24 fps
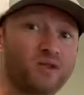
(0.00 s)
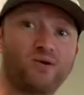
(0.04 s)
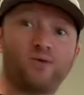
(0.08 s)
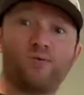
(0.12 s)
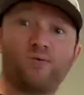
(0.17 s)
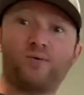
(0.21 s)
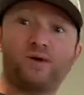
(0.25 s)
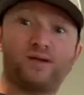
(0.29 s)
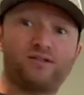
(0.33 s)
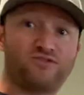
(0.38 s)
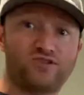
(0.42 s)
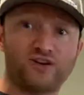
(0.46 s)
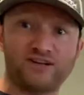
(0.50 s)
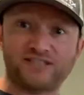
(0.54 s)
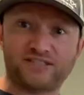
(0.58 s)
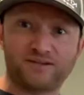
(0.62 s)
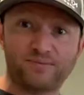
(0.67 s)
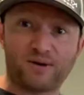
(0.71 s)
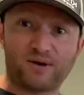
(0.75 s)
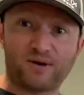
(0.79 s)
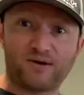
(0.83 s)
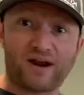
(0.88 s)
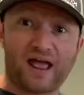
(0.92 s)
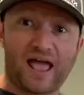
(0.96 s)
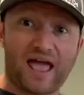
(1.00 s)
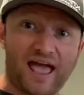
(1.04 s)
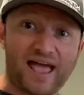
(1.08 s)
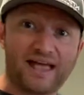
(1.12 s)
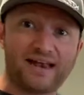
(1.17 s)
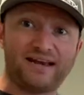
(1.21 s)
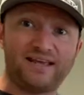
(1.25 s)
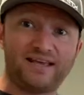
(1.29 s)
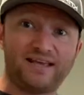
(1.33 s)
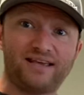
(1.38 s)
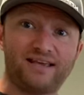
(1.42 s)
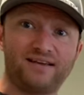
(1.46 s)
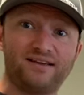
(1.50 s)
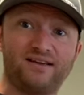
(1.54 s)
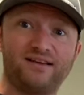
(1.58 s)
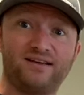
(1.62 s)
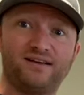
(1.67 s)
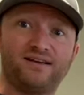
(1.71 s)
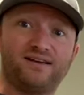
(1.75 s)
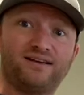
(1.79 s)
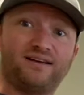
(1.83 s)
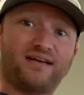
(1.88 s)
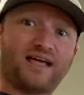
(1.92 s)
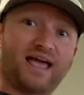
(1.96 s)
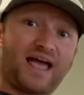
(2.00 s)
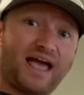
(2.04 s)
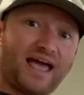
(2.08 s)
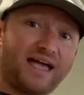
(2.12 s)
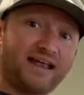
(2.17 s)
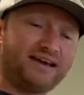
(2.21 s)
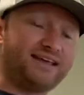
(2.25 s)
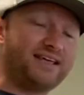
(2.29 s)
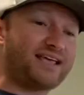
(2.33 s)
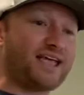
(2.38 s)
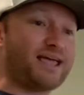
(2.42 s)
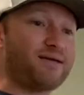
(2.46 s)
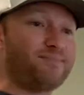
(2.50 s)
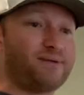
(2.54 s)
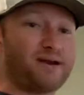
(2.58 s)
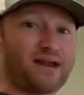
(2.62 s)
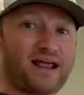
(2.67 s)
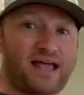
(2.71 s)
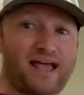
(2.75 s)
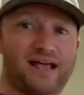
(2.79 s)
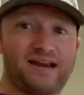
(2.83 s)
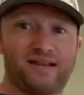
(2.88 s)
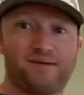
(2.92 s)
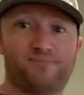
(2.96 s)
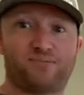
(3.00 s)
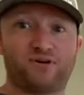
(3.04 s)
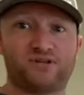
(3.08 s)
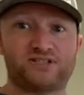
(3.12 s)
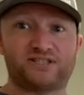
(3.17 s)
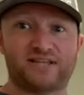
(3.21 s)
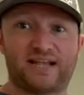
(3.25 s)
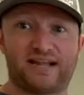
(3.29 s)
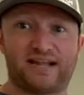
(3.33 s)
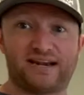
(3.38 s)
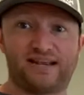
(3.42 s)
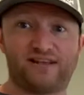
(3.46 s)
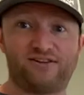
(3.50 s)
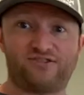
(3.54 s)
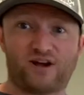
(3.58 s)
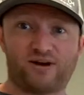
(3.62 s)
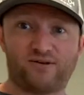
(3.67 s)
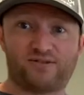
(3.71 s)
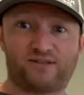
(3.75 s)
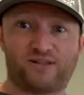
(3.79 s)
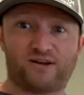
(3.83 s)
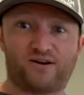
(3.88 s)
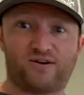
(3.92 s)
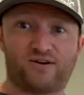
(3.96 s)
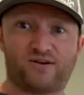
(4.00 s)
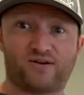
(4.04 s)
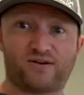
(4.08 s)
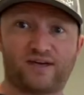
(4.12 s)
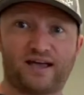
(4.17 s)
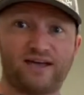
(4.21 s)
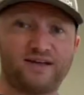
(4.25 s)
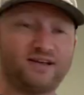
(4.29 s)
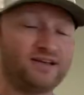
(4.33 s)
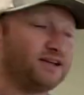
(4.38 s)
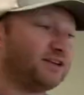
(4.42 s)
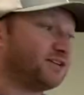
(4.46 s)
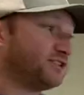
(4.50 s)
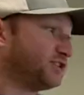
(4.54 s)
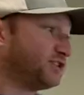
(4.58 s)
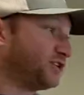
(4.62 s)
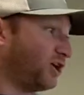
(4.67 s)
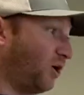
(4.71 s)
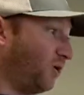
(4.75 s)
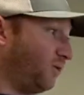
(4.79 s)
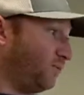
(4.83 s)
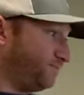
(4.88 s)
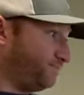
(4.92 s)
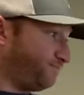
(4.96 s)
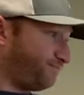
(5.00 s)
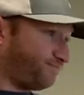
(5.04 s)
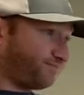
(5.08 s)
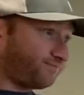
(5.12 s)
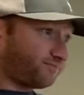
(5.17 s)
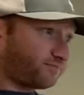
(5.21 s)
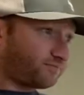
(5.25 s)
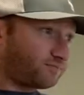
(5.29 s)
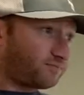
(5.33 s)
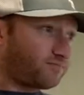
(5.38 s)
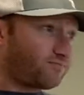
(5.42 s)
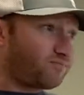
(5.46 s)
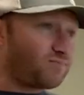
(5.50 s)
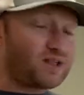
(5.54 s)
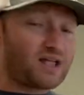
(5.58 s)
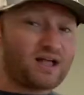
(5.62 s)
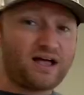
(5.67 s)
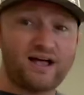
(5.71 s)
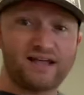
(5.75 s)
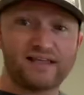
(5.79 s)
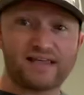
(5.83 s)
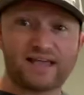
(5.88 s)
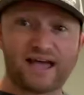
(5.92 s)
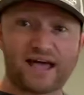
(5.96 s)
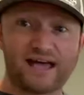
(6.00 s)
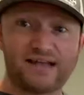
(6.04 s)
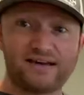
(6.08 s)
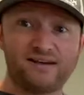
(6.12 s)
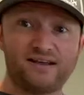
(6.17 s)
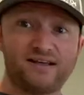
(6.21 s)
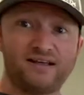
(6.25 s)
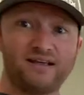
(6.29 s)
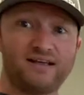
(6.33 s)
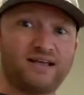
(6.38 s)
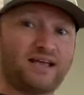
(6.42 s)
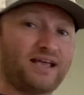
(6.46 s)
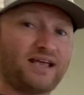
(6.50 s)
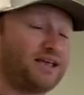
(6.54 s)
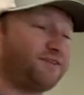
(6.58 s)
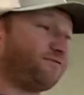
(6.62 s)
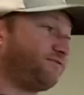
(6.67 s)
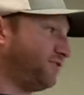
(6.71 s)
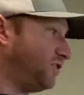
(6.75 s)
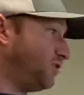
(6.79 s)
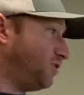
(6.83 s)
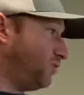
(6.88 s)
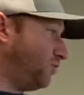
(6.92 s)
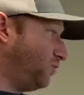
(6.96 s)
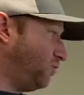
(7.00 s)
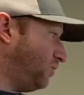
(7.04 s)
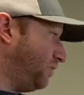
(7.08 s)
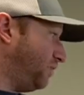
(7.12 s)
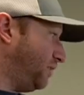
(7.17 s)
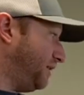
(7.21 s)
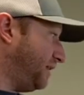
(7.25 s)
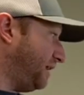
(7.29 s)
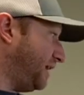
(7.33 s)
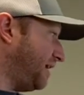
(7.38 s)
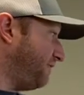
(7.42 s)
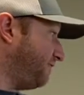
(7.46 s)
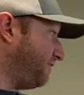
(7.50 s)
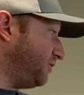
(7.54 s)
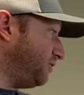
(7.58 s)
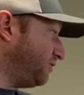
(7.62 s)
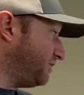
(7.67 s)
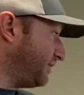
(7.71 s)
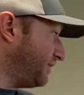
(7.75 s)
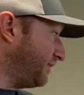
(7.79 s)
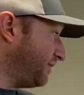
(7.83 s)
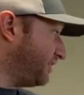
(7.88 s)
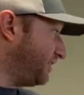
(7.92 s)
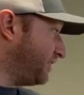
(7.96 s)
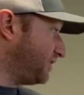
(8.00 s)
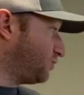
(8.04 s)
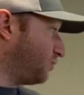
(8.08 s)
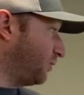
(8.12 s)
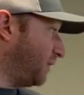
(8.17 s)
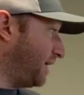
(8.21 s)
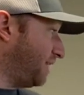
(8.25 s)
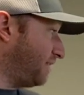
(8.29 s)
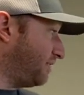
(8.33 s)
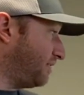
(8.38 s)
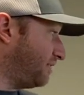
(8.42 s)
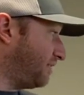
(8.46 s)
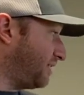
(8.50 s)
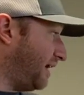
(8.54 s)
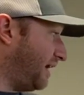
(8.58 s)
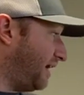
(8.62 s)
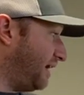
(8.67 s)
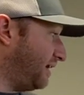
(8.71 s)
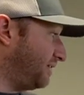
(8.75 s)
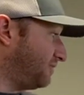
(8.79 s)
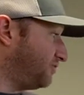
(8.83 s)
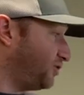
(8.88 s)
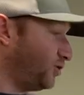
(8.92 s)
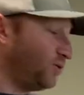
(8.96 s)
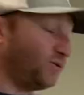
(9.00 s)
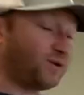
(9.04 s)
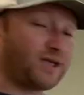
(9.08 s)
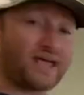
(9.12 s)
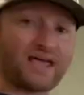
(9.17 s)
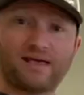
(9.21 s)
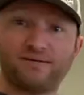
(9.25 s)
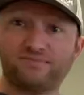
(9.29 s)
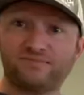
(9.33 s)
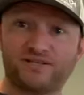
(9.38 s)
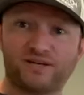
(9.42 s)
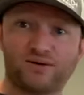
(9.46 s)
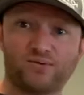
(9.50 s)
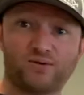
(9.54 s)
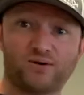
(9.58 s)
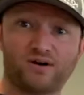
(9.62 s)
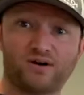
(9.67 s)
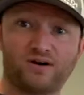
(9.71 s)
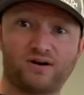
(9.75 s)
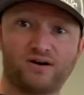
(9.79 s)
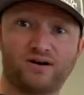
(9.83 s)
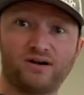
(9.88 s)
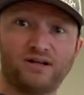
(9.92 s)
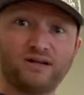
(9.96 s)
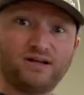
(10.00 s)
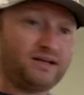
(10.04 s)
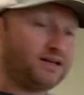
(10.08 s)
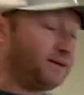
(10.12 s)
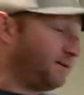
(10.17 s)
with just about any game and any percentage out there, okay? So again, if you did this with two games that were,